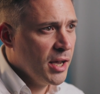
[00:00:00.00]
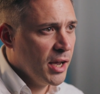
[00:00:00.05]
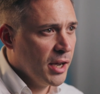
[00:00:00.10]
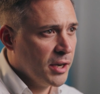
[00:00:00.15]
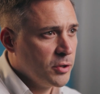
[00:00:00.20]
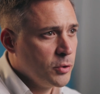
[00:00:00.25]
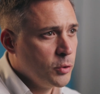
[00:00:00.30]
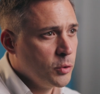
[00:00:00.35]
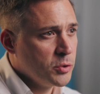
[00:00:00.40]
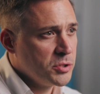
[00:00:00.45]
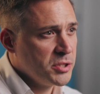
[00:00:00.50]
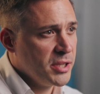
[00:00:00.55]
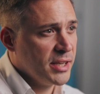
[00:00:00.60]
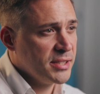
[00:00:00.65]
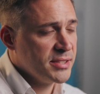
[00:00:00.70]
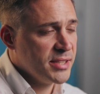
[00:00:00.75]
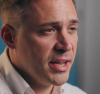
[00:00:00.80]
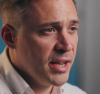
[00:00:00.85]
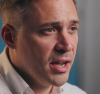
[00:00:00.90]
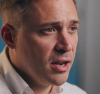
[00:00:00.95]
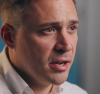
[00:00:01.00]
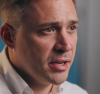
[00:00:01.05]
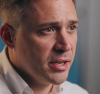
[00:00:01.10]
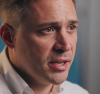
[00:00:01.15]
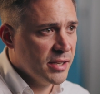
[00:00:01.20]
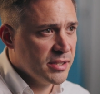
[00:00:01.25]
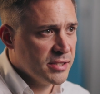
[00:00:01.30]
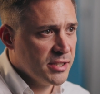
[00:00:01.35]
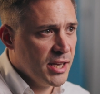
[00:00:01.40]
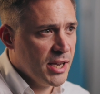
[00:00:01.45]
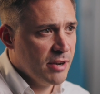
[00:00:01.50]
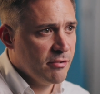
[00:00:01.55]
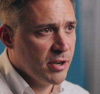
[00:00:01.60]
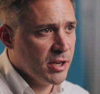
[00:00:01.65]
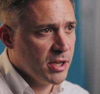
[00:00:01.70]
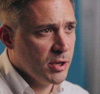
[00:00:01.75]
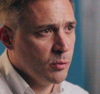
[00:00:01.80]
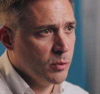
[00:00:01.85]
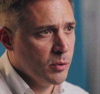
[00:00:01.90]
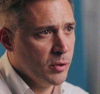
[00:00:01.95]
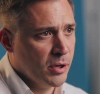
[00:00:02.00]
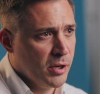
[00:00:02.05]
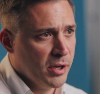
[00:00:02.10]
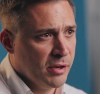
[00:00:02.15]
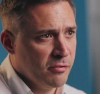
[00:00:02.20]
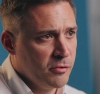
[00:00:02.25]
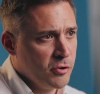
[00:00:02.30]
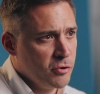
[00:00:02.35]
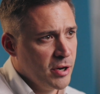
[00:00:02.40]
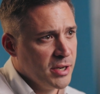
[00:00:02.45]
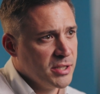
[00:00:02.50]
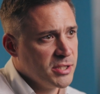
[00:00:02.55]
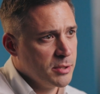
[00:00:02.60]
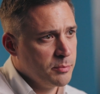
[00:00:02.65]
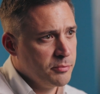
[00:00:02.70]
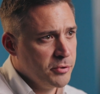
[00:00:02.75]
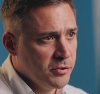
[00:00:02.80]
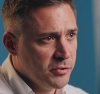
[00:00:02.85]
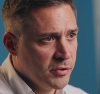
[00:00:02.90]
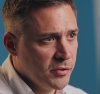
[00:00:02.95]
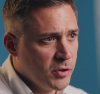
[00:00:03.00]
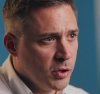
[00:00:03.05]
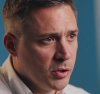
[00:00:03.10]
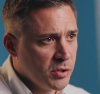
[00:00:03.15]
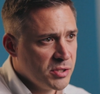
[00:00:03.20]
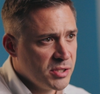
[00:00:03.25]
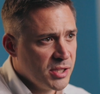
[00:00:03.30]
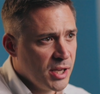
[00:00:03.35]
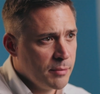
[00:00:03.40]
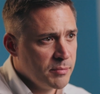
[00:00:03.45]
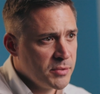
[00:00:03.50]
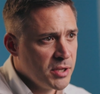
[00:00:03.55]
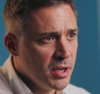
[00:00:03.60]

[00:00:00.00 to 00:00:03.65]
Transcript: and Cortex AI is an area that we've created a proof of concept.